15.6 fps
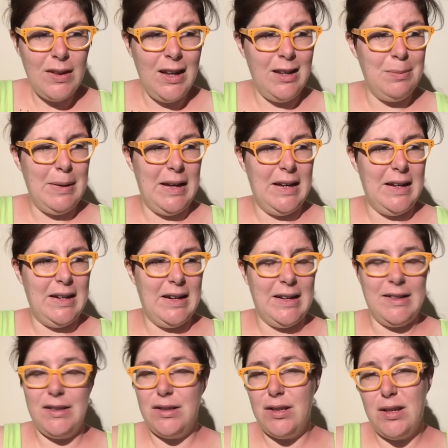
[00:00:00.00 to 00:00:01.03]
I paid
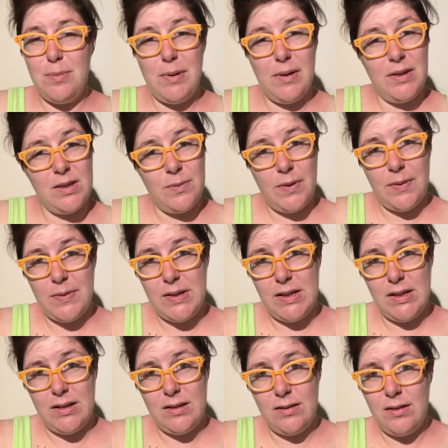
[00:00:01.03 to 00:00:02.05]
as cheap as
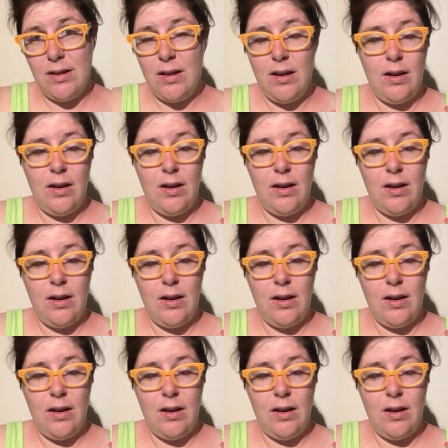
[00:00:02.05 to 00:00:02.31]
15,